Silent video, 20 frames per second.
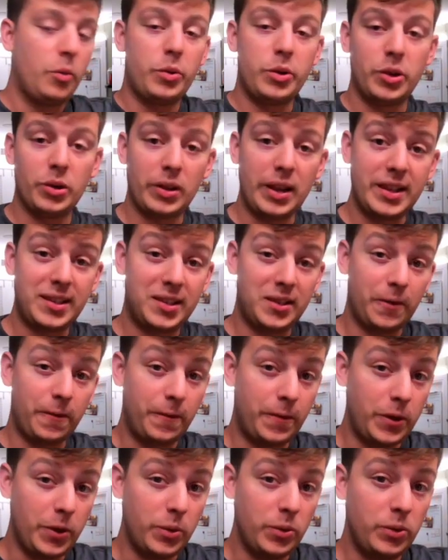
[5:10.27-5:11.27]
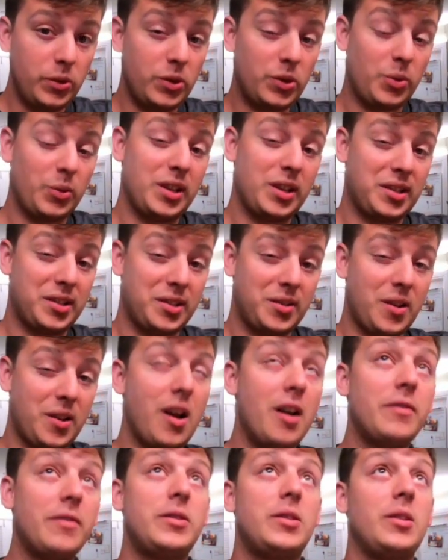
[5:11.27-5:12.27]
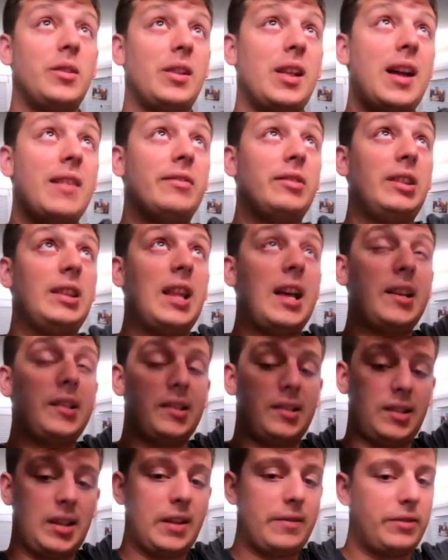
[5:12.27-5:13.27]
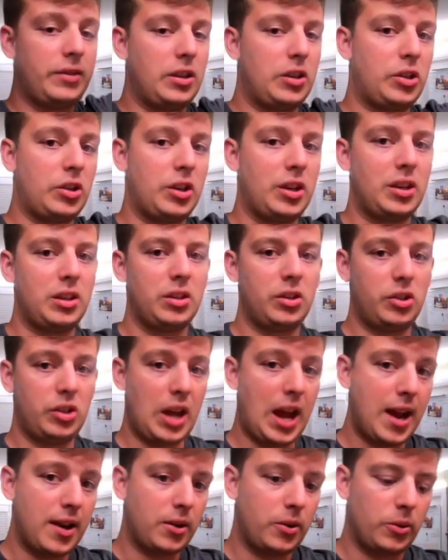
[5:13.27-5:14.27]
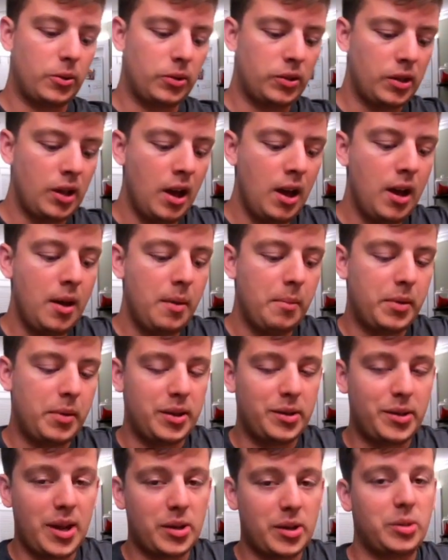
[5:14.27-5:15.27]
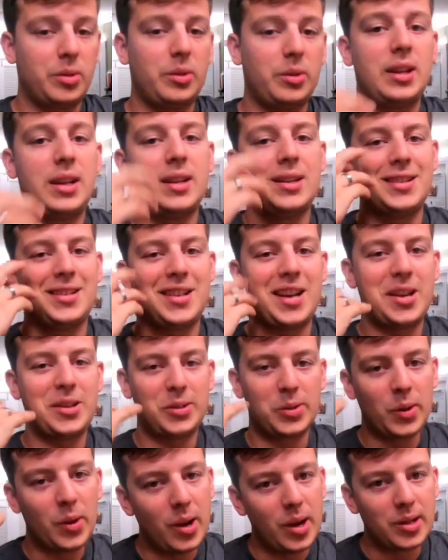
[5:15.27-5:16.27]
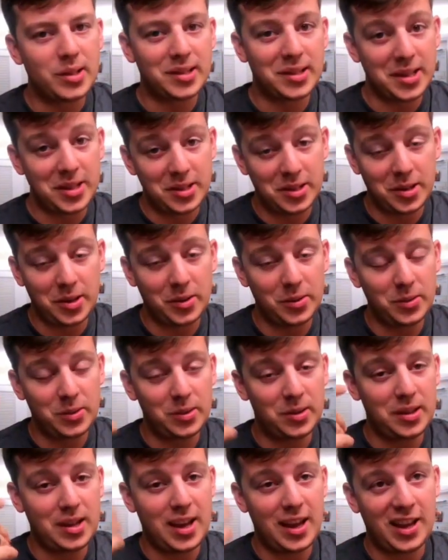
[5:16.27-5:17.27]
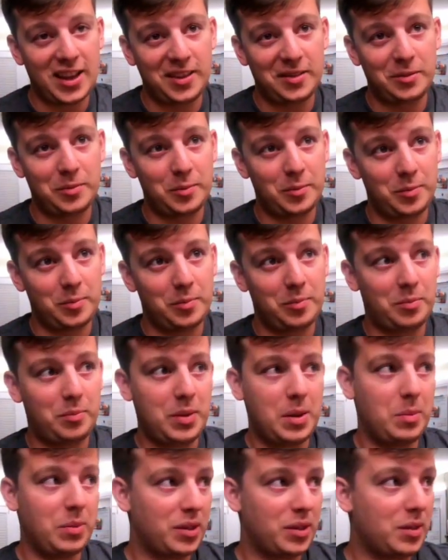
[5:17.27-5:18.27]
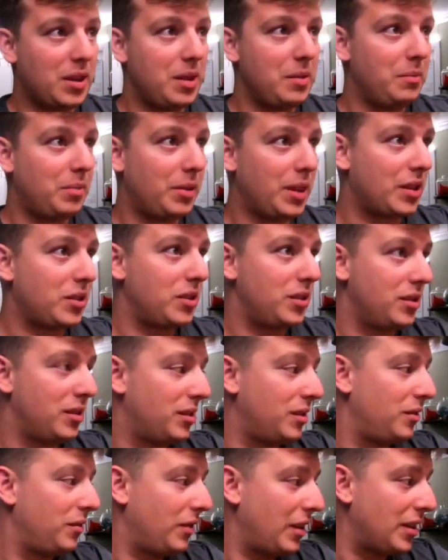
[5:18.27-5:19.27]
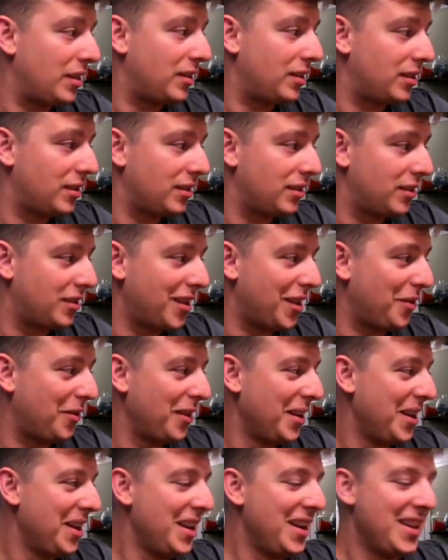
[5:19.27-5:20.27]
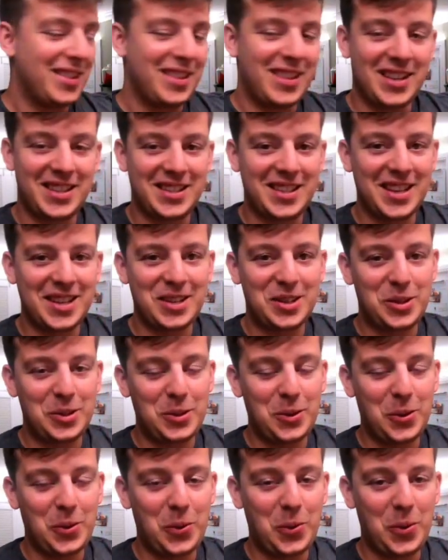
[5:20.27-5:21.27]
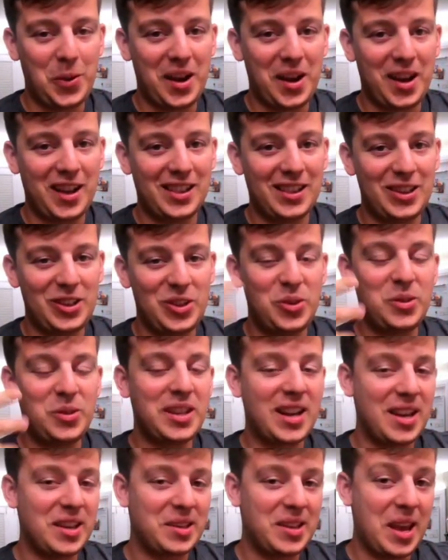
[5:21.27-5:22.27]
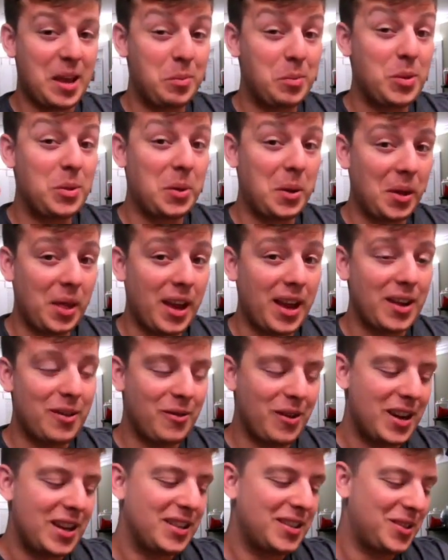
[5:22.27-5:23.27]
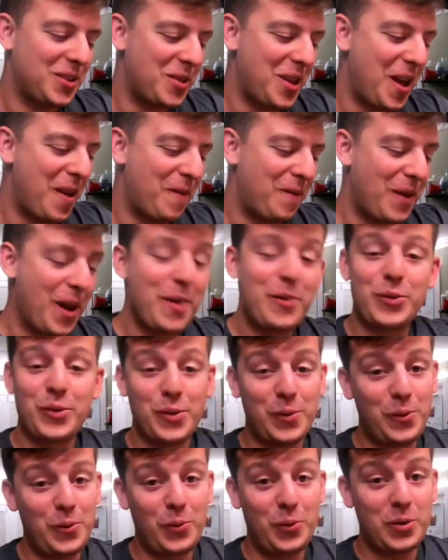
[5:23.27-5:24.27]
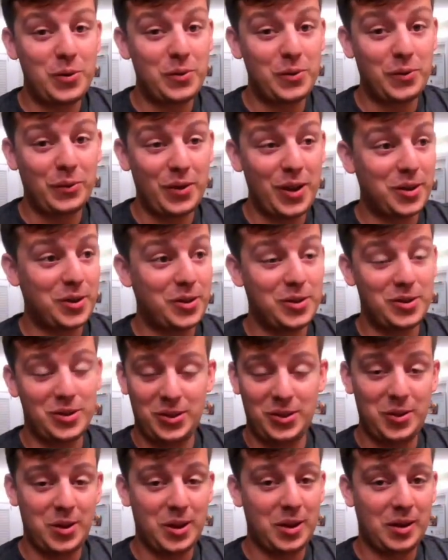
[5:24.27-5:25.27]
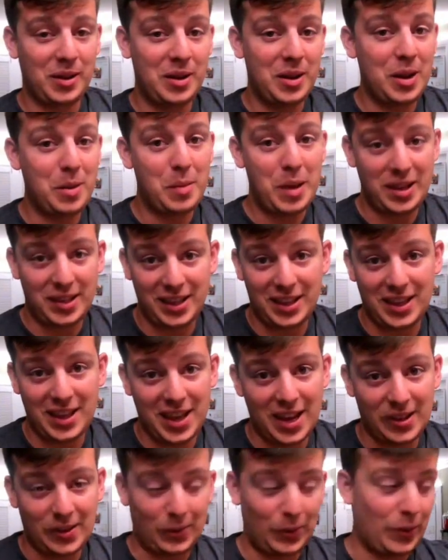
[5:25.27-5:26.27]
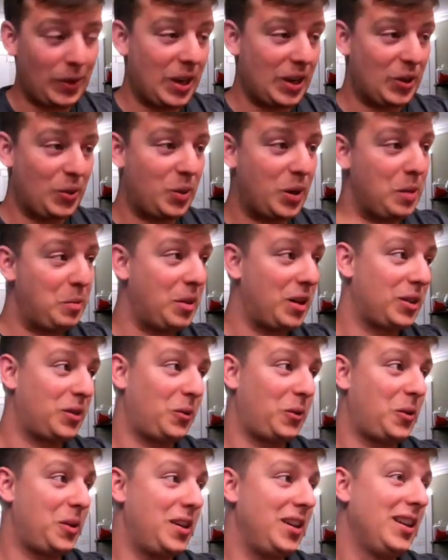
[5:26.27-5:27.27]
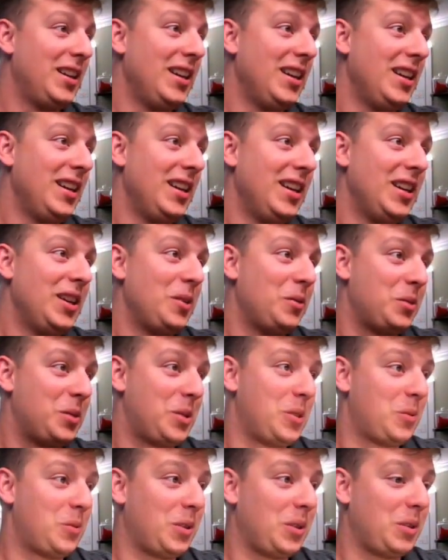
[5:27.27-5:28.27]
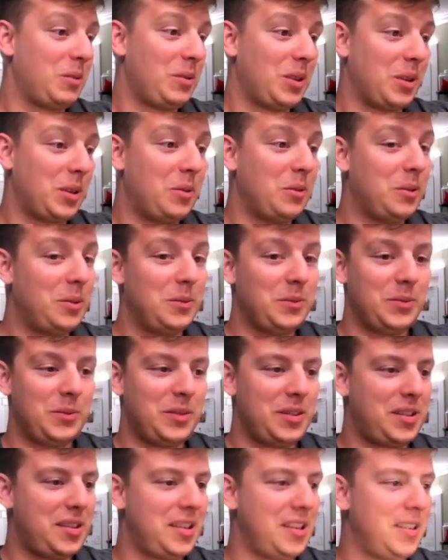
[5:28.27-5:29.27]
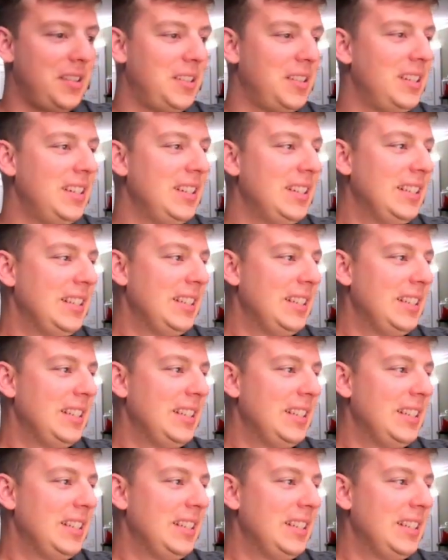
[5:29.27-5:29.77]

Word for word: when your light's diffused, when it's soft, you'll have less definition in the shadows, but it's actually nicer on skin tones and people's complexions and faces and stuff. They tend to use it as like beauty light, right? So that five in one reflector is doing amazing things for like 20 bucks for you, which is really, really cool. So